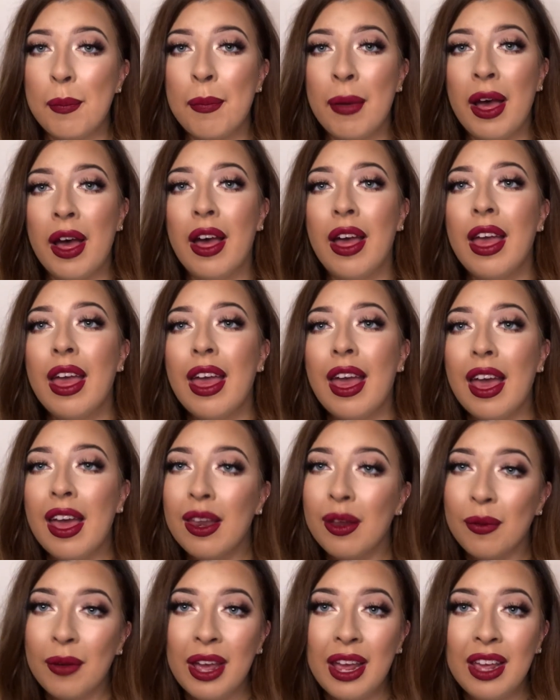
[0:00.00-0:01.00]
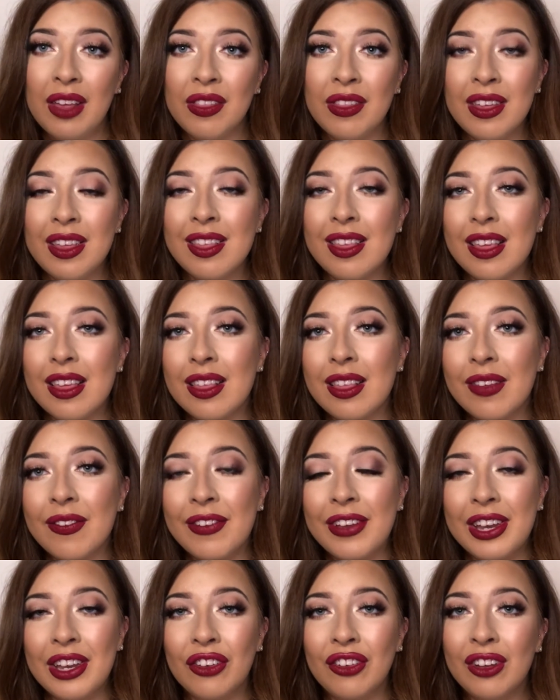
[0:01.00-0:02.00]
but anyway, this is the
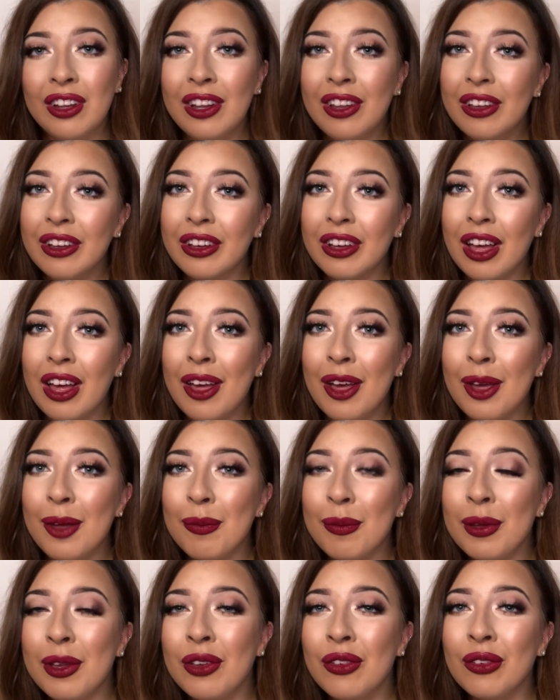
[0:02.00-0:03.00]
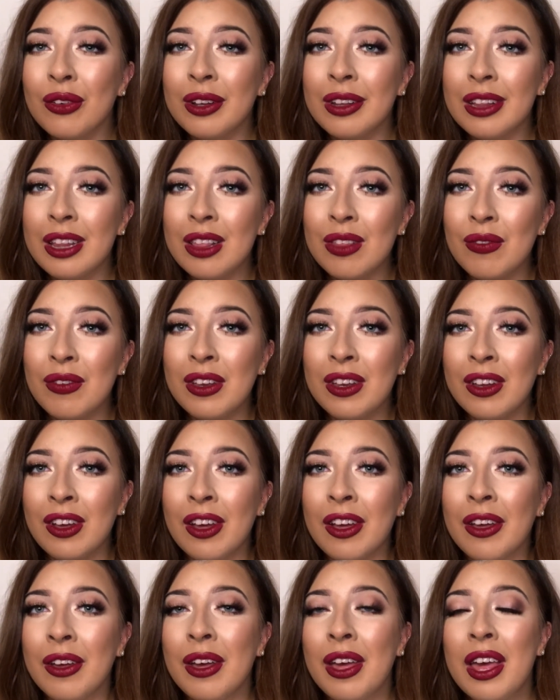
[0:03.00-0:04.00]
finished look. I hope you enjoyed this
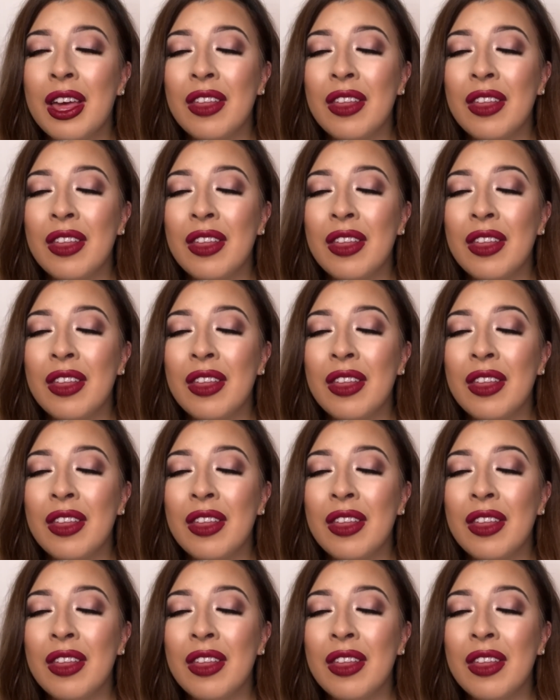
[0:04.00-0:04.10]
video.